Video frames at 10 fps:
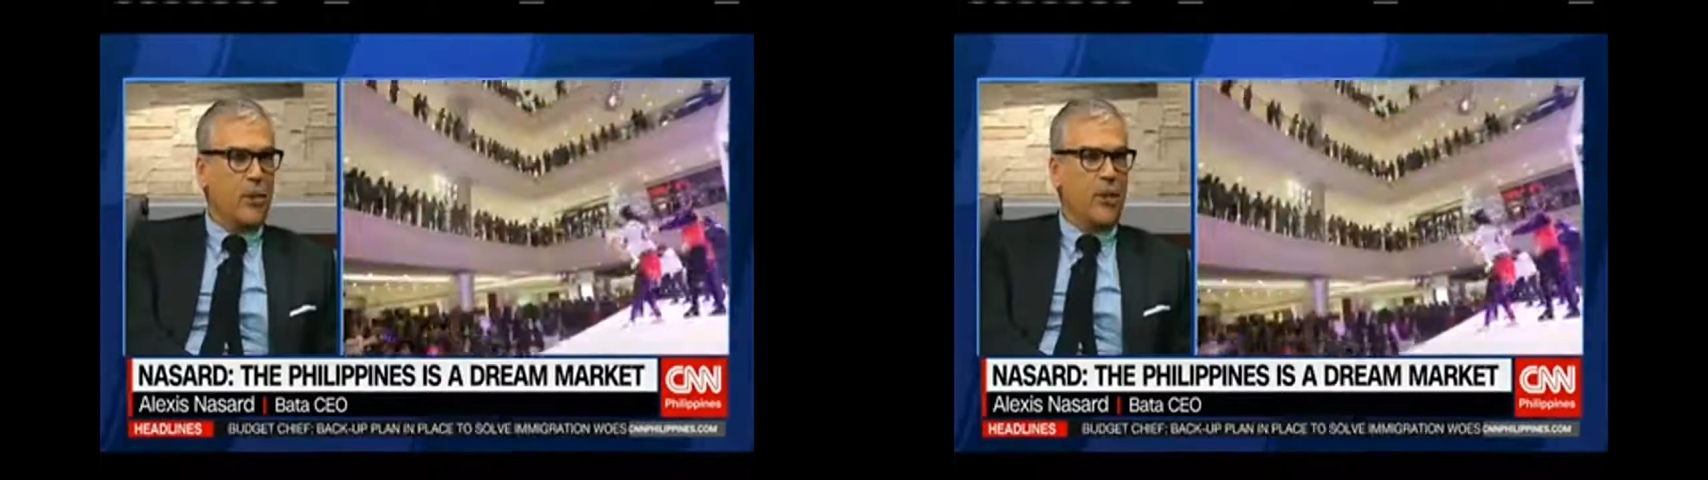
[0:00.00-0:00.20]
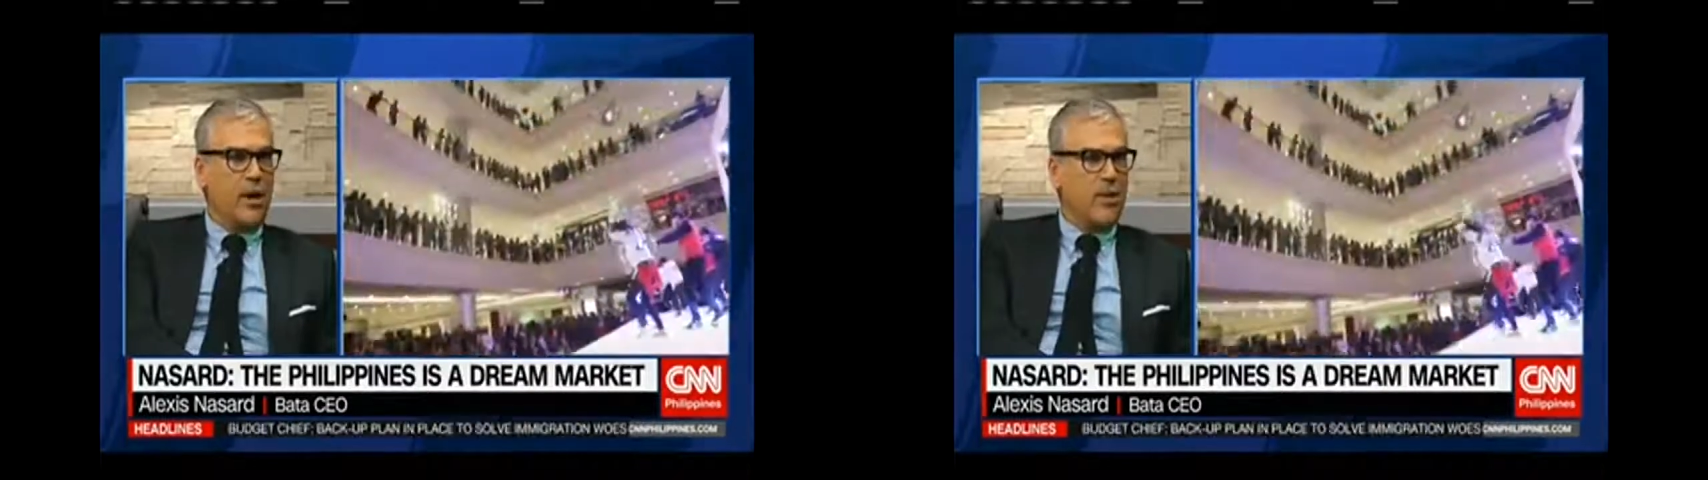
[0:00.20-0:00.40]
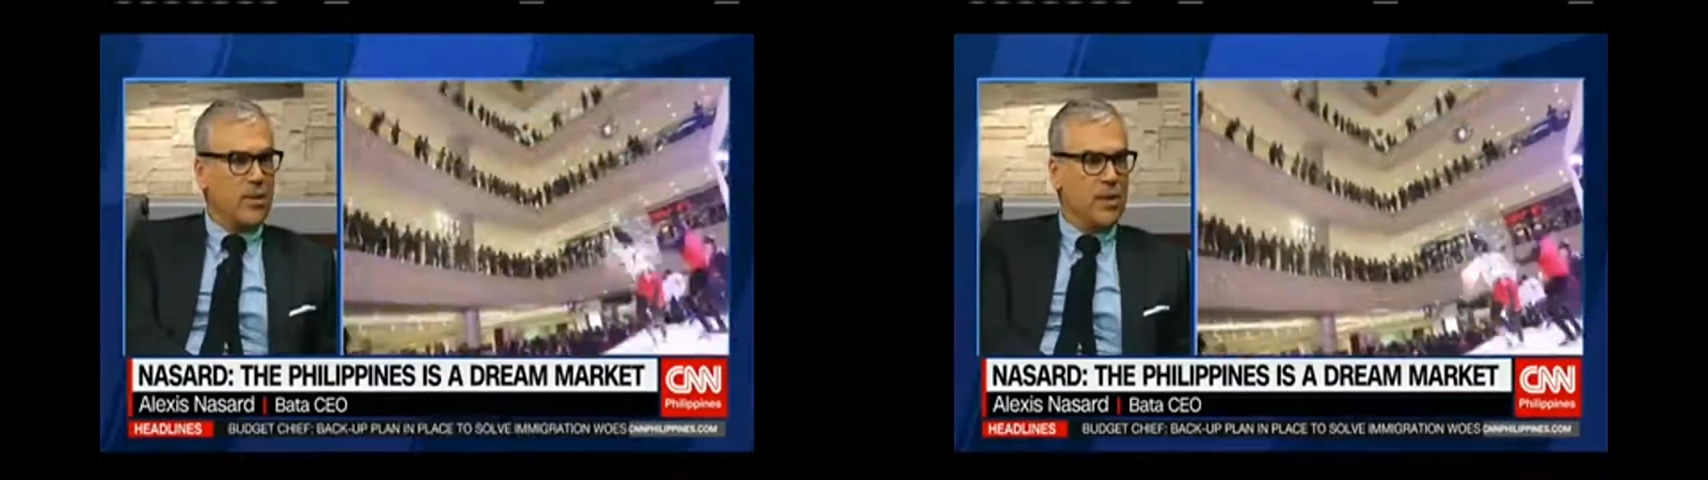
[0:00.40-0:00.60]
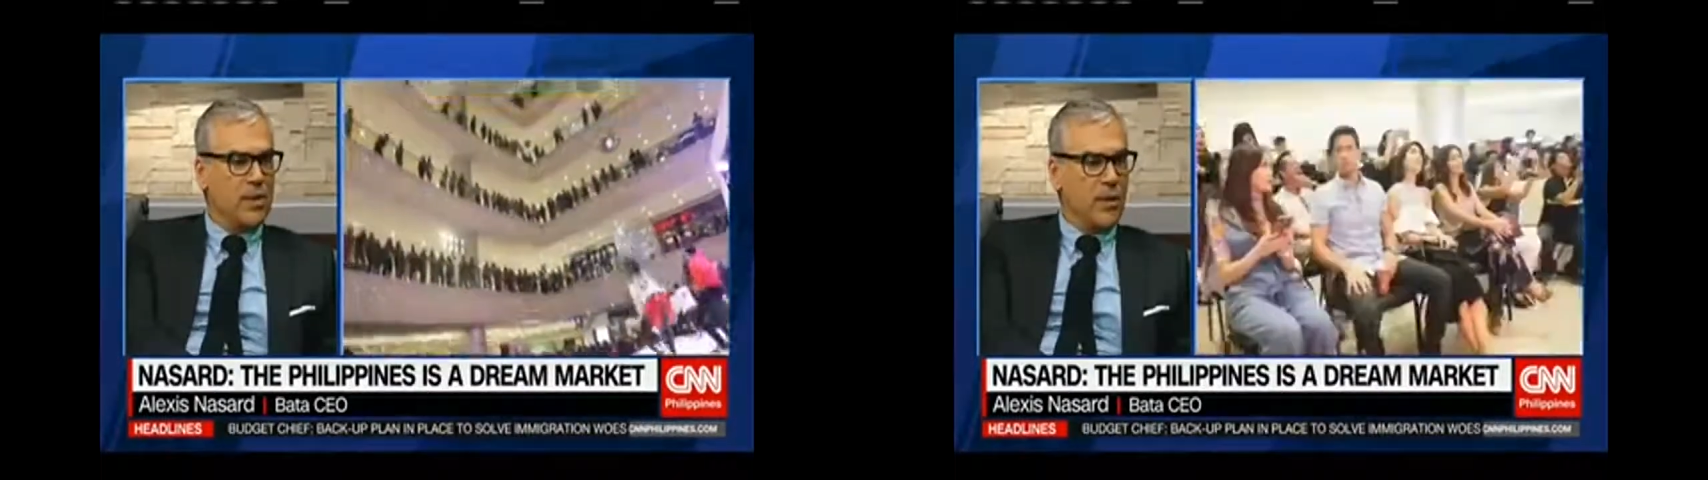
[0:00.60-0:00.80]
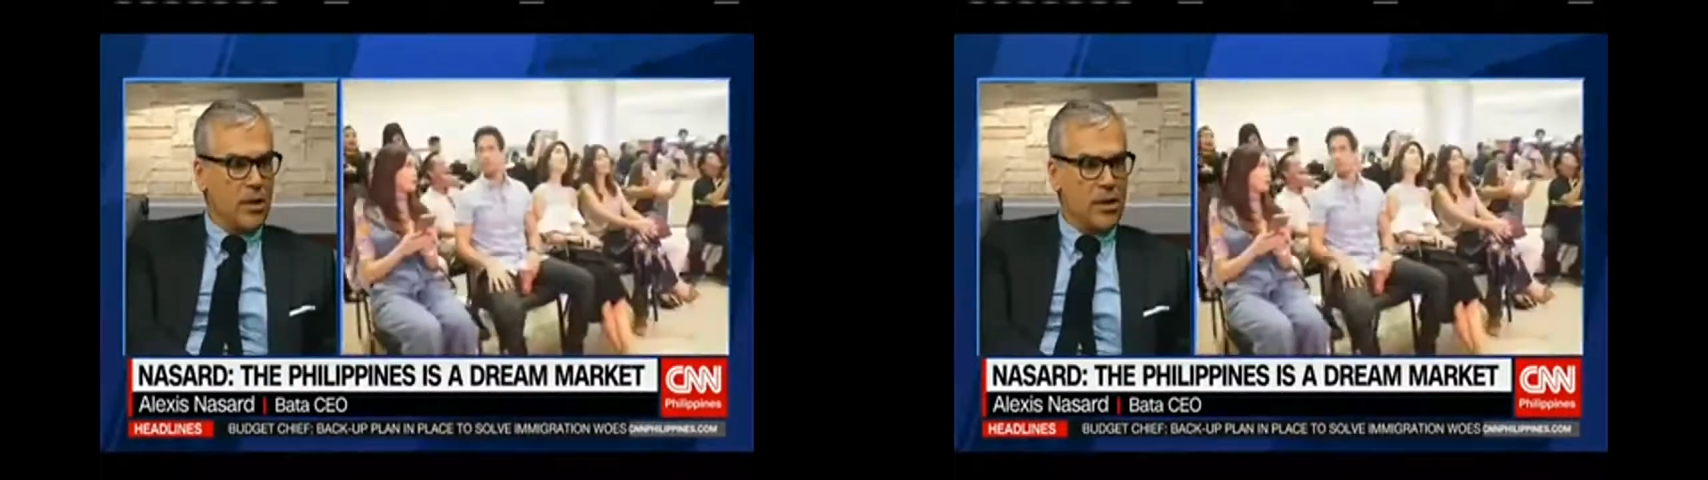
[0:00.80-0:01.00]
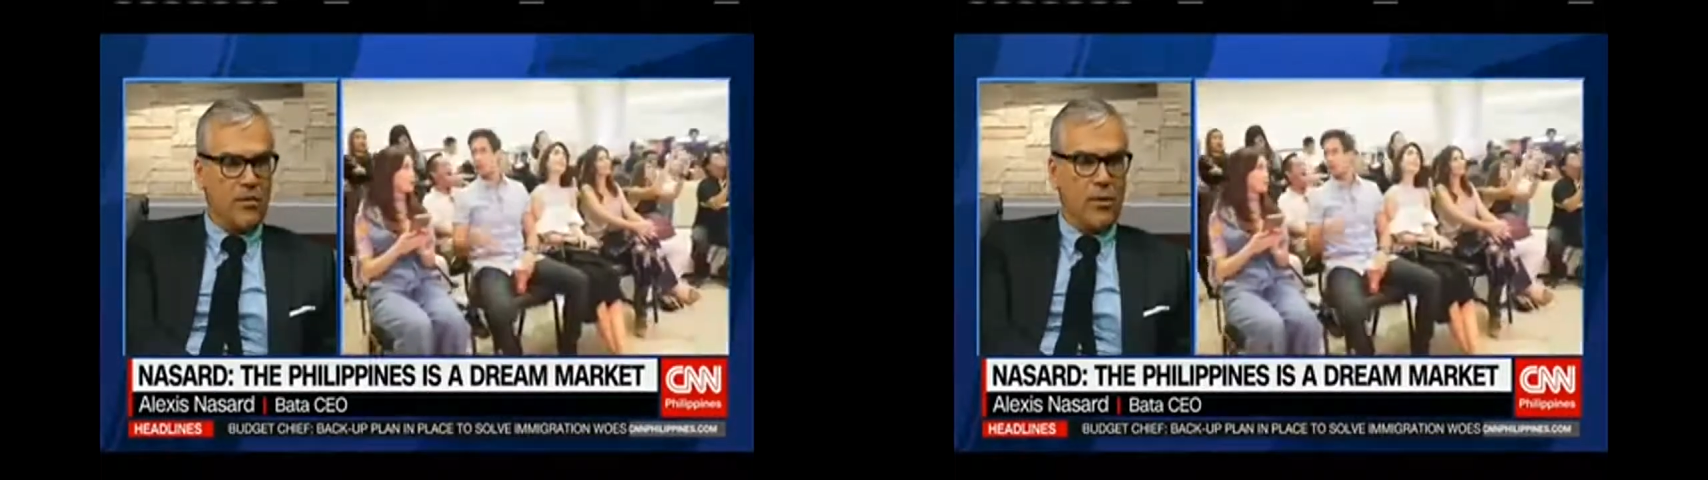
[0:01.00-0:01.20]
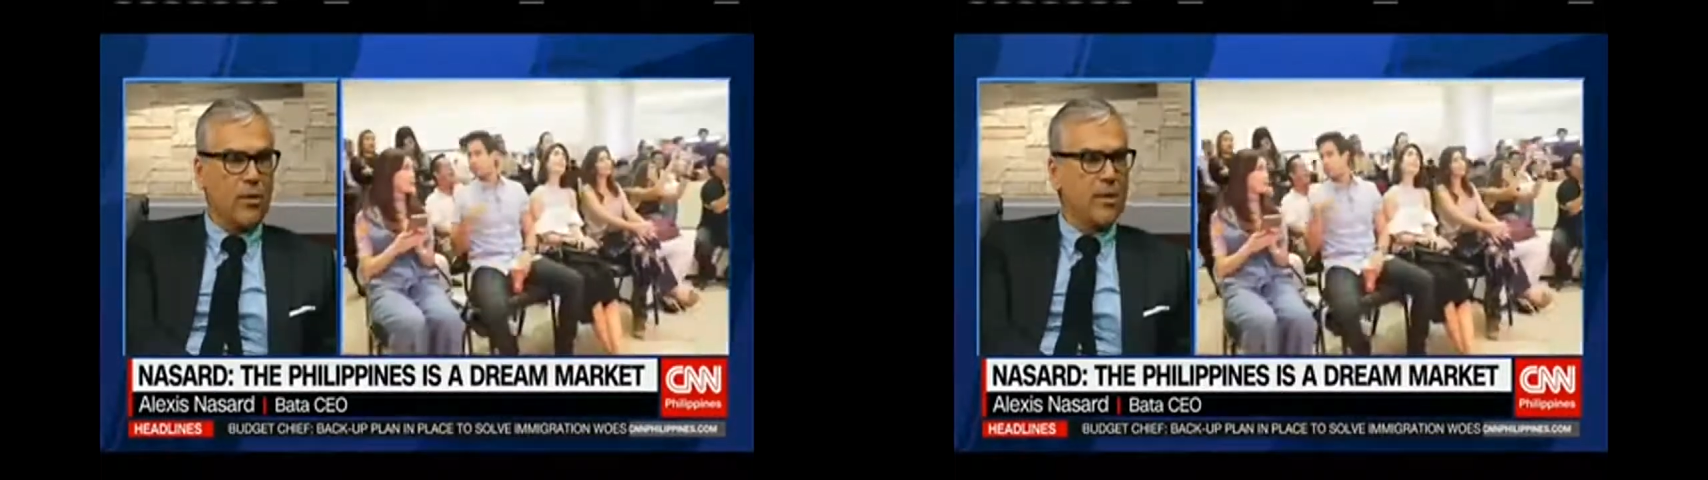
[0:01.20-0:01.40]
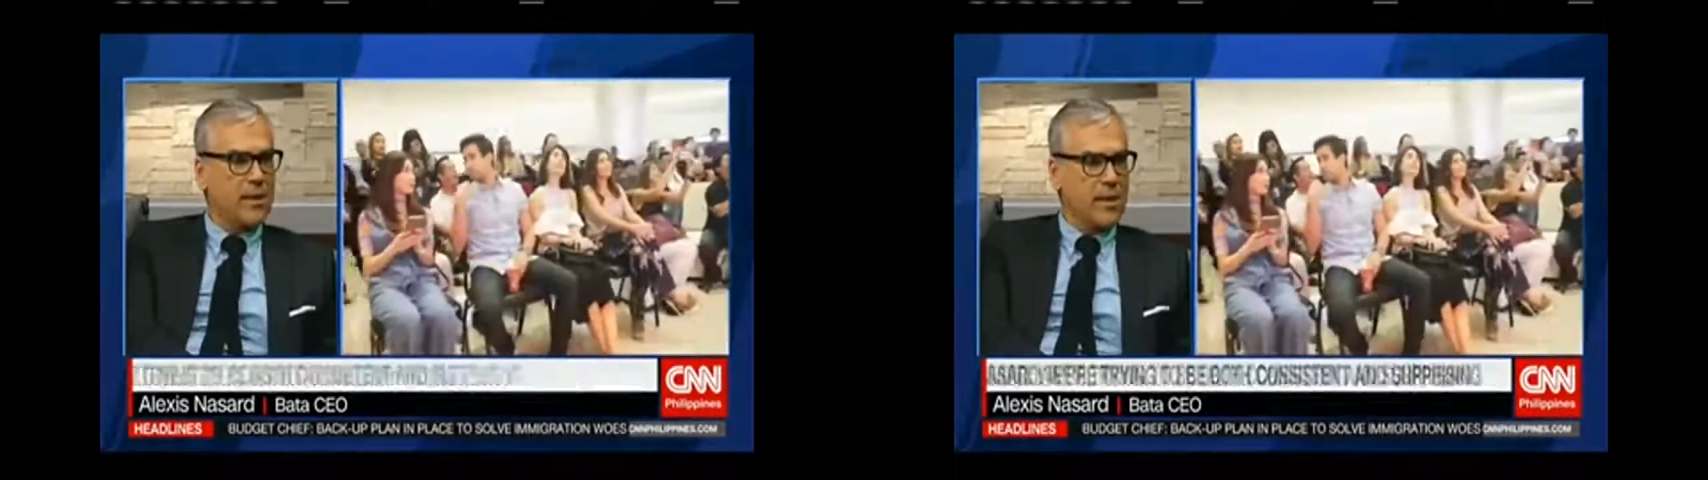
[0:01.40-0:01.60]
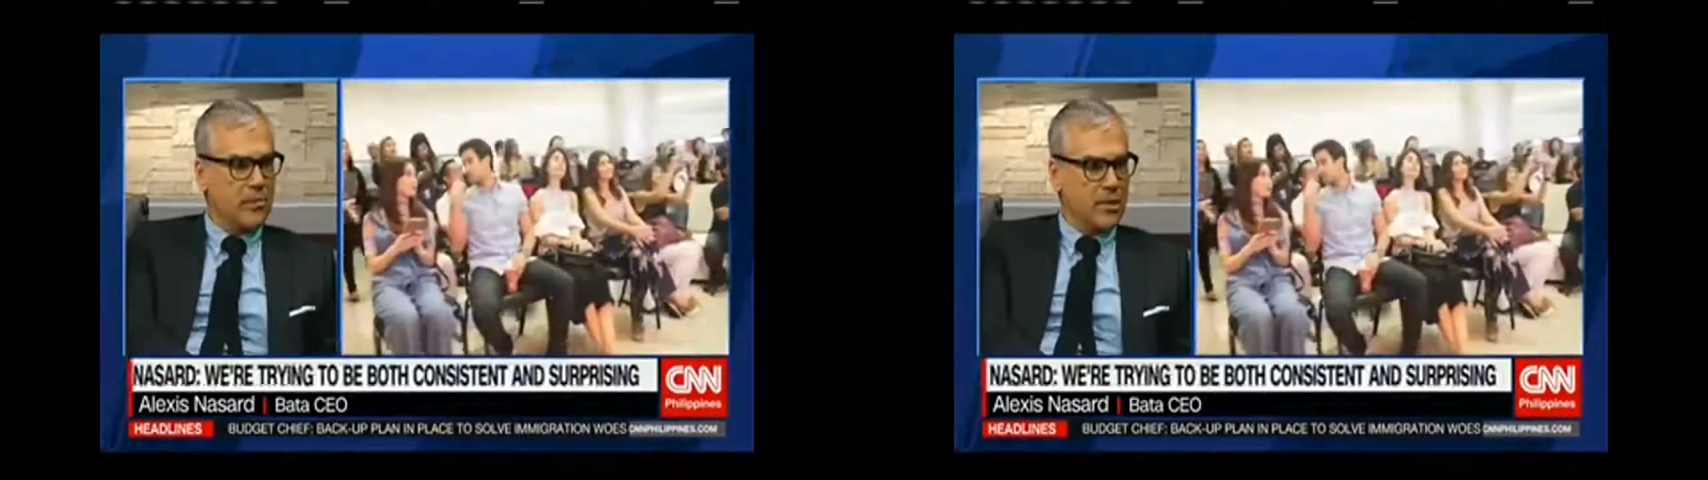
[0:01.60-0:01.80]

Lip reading: Now we are using lots of local